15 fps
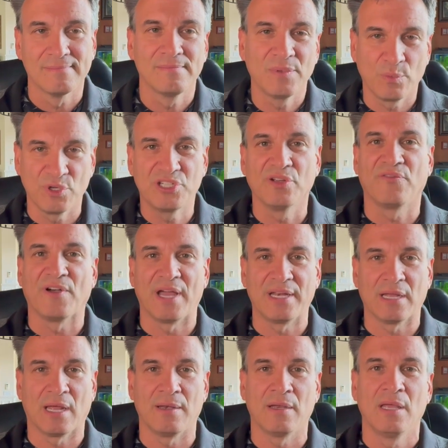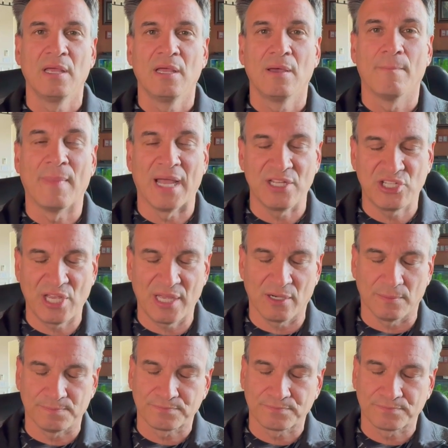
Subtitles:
which you'll find on my channel.